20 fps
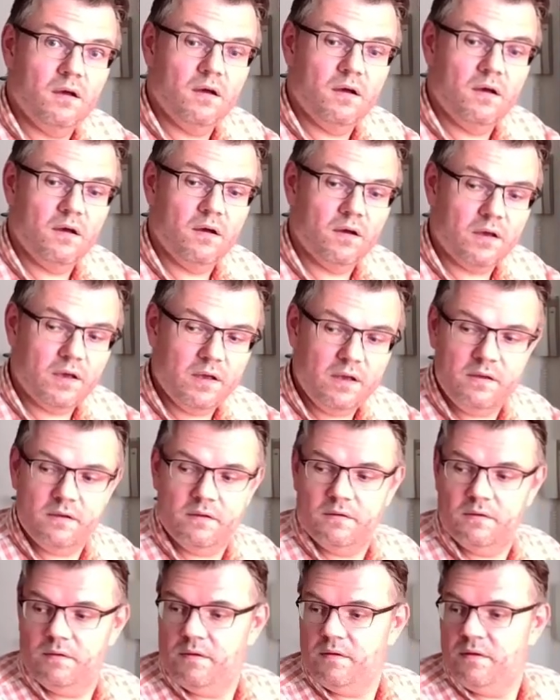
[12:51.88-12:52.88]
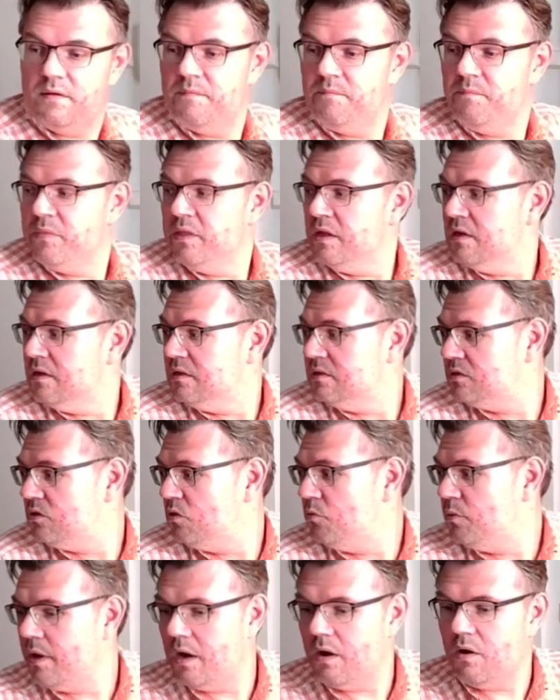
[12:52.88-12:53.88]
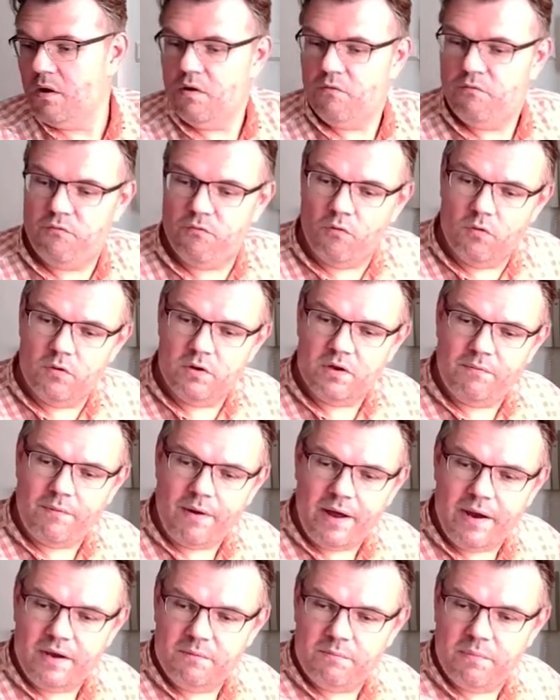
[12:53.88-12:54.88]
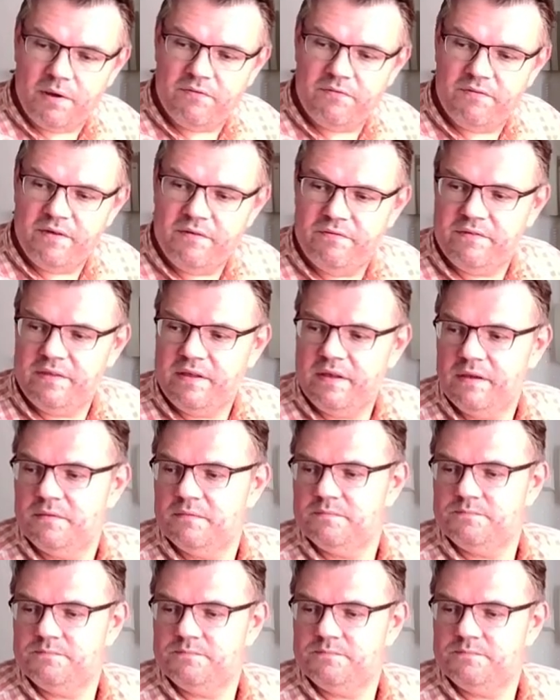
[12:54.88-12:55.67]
Okay, so we are 4 divided by 50,